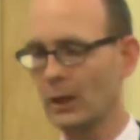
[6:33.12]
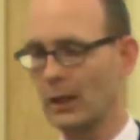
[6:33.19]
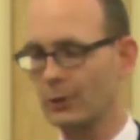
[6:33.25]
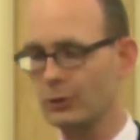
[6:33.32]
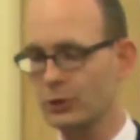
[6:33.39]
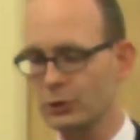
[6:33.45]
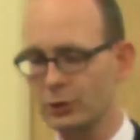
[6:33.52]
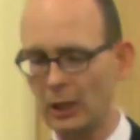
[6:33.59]

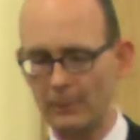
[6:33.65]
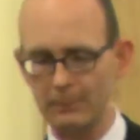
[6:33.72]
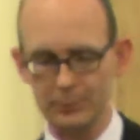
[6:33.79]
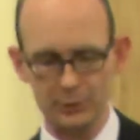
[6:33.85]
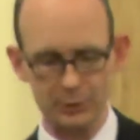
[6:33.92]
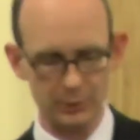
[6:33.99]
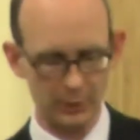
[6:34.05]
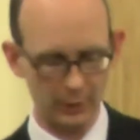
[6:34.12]
and
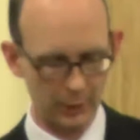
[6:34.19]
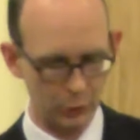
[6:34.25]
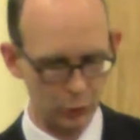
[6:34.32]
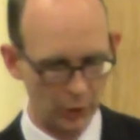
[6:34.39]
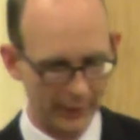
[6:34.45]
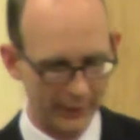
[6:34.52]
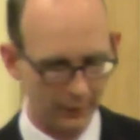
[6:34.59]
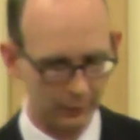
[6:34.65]
stops a
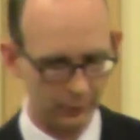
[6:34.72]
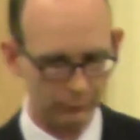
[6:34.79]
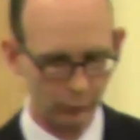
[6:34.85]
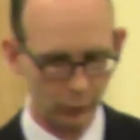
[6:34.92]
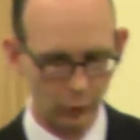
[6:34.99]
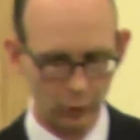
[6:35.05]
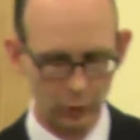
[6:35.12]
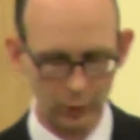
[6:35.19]
child
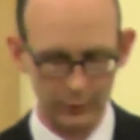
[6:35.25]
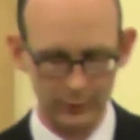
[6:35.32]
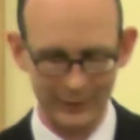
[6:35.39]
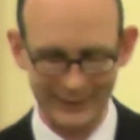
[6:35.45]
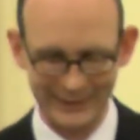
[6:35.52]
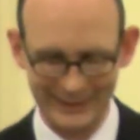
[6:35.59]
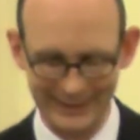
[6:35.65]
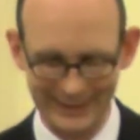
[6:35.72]
of God
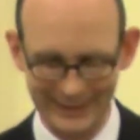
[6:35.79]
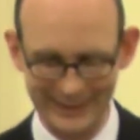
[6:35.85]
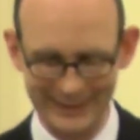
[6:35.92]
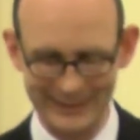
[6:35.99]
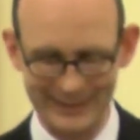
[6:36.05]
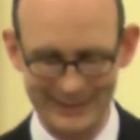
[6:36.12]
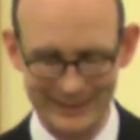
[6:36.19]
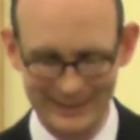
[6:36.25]

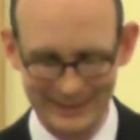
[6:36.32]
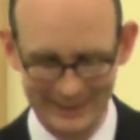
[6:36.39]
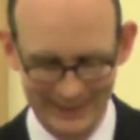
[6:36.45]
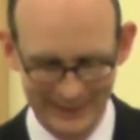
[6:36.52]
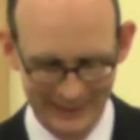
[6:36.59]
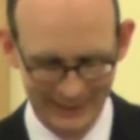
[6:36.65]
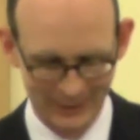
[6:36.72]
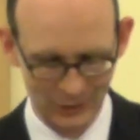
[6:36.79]
in
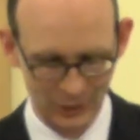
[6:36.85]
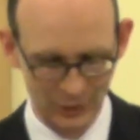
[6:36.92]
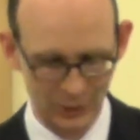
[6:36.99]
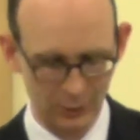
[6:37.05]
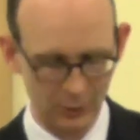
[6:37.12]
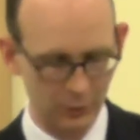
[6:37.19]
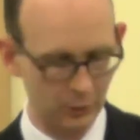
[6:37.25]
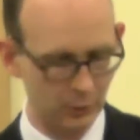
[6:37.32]
his
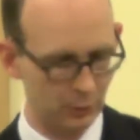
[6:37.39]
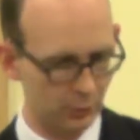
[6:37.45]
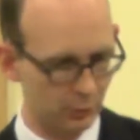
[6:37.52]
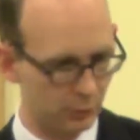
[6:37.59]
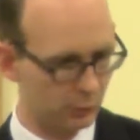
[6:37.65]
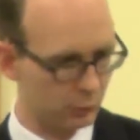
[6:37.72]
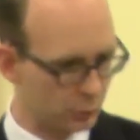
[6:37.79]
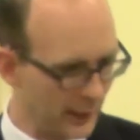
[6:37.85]

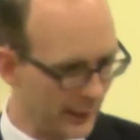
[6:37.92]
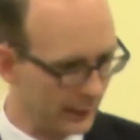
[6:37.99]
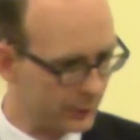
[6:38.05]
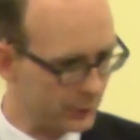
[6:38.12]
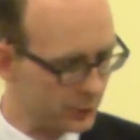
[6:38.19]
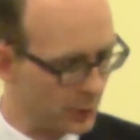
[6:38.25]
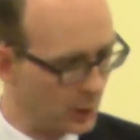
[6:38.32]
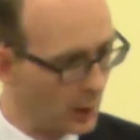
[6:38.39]

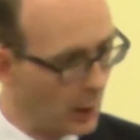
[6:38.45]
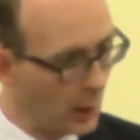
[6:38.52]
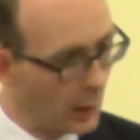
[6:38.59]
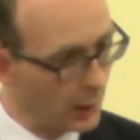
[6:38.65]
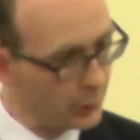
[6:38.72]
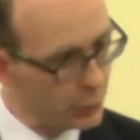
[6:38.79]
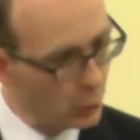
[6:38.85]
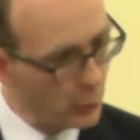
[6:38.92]
tracks.
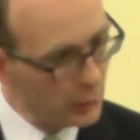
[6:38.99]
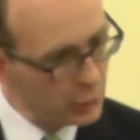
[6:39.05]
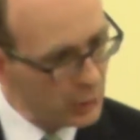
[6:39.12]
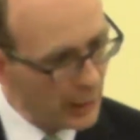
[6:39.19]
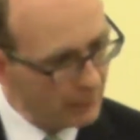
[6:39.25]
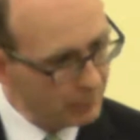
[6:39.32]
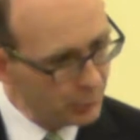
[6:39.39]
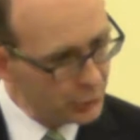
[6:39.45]
And so in
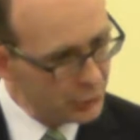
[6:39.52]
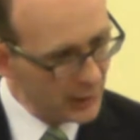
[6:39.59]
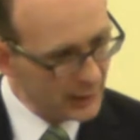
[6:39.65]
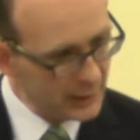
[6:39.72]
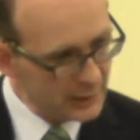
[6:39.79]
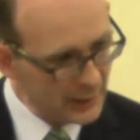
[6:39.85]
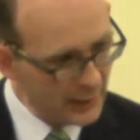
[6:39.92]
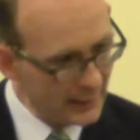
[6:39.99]
chapter
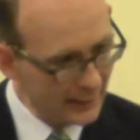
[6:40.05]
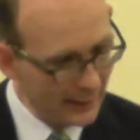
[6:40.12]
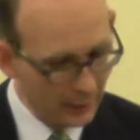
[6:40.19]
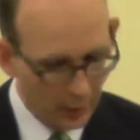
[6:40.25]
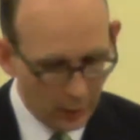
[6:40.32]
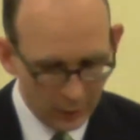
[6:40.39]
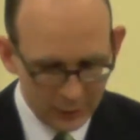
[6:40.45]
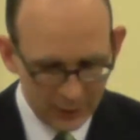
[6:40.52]
16, in
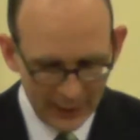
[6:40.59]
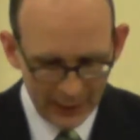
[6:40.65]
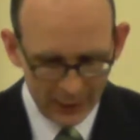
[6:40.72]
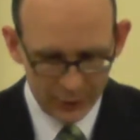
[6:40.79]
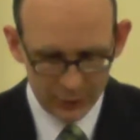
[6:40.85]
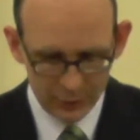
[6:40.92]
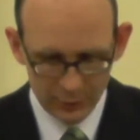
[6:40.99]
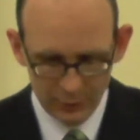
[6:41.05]
our
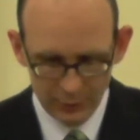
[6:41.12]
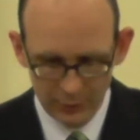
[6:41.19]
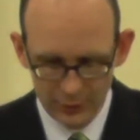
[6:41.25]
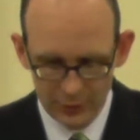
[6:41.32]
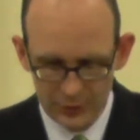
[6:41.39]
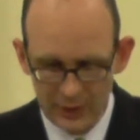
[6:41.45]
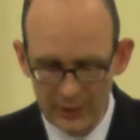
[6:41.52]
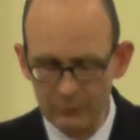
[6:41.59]
text
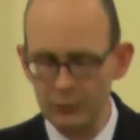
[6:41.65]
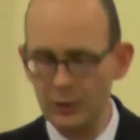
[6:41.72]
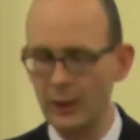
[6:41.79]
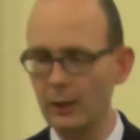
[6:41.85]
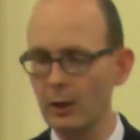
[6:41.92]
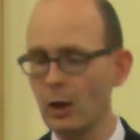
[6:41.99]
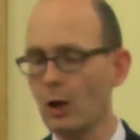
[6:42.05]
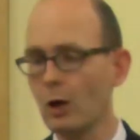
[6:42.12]
this
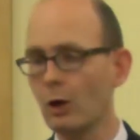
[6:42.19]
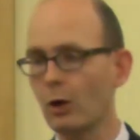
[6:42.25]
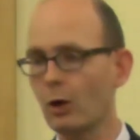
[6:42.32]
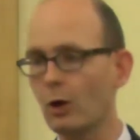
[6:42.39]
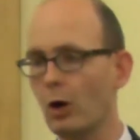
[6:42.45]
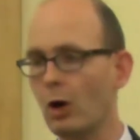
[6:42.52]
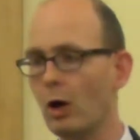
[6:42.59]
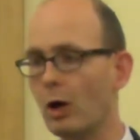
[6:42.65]
evening,
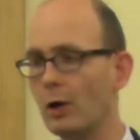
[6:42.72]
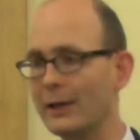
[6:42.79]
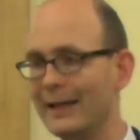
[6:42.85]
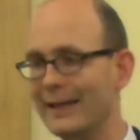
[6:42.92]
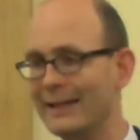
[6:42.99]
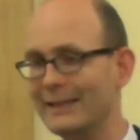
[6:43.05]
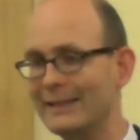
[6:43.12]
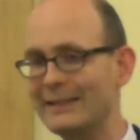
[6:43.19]

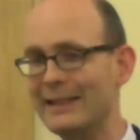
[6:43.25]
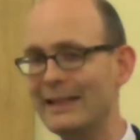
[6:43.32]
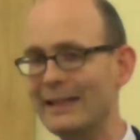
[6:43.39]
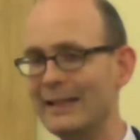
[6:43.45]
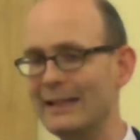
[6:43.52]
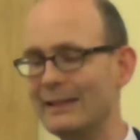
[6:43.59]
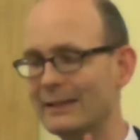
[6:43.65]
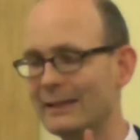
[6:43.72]
God
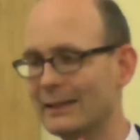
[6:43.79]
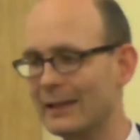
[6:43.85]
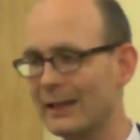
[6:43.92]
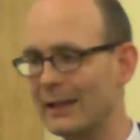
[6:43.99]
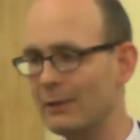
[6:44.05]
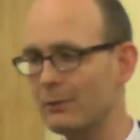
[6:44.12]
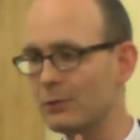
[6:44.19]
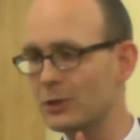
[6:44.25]
indeed
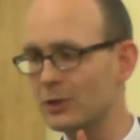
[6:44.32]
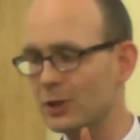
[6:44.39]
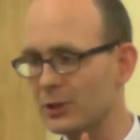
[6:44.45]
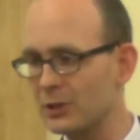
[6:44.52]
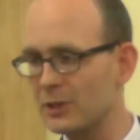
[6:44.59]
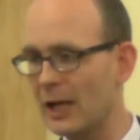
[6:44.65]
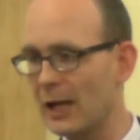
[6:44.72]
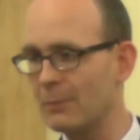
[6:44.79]

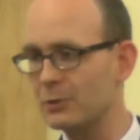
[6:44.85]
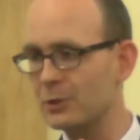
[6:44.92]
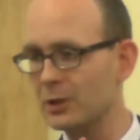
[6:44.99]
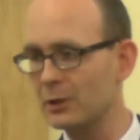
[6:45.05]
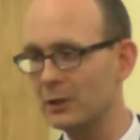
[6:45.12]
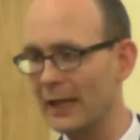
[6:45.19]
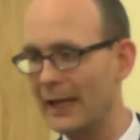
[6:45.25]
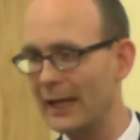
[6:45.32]
gives
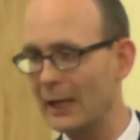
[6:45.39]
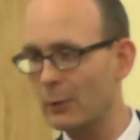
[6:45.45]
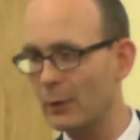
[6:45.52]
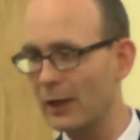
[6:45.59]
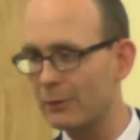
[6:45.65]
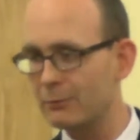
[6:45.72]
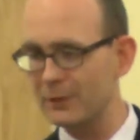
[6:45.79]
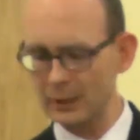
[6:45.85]
Samson a
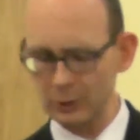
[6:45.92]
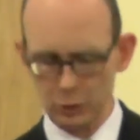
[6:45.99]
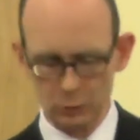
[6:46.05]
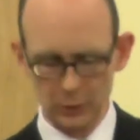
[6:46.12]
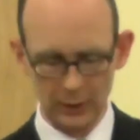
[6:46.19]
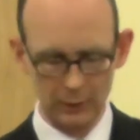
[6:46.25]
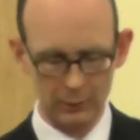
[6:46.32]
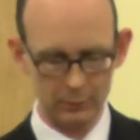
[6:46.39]
great
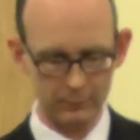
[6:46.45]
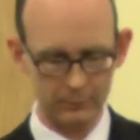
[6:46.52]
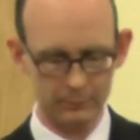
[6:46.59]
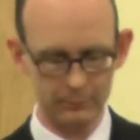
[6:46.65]
victory